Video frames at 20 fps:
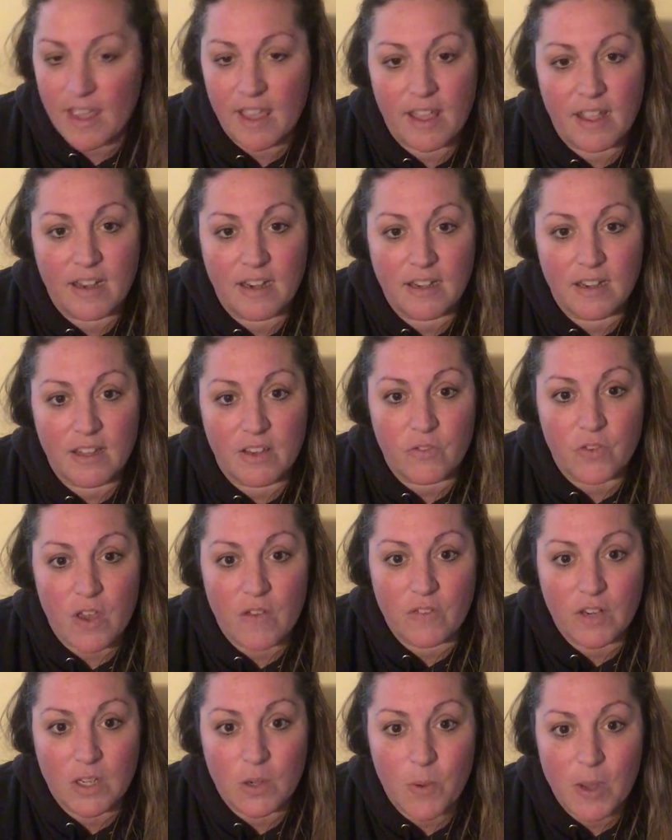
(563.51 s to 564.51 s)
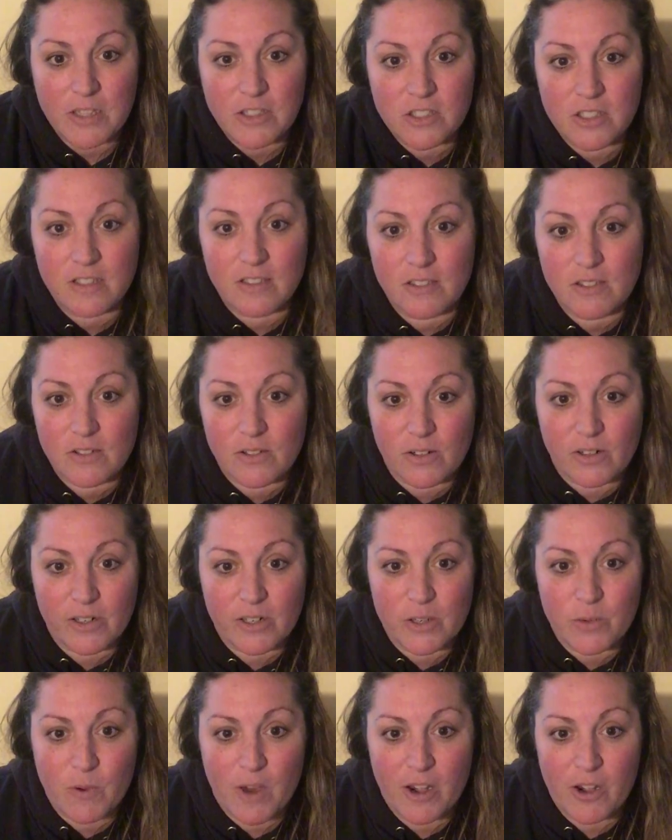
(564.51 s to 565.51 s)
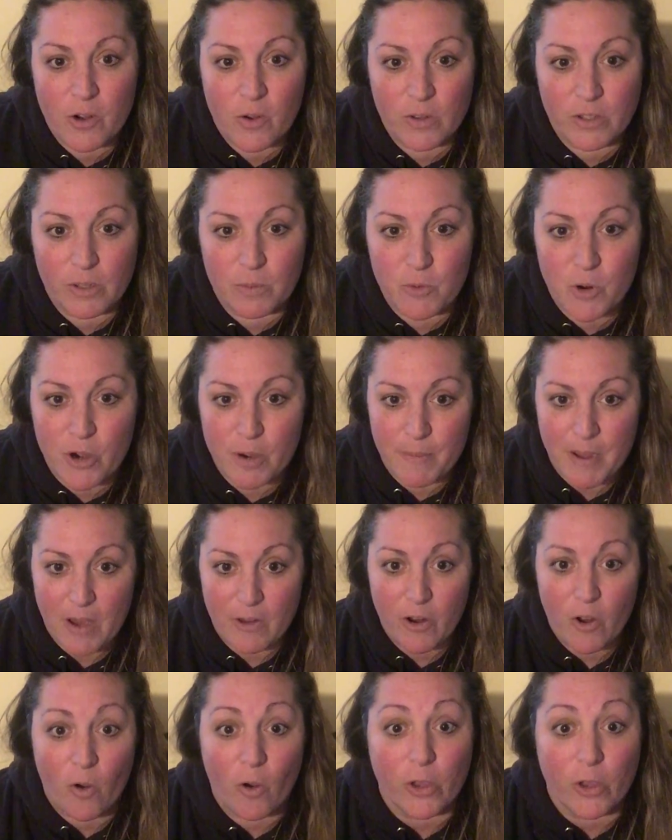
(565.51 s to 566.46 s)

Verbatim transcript: and if you have any questions or you want to know a little more about it,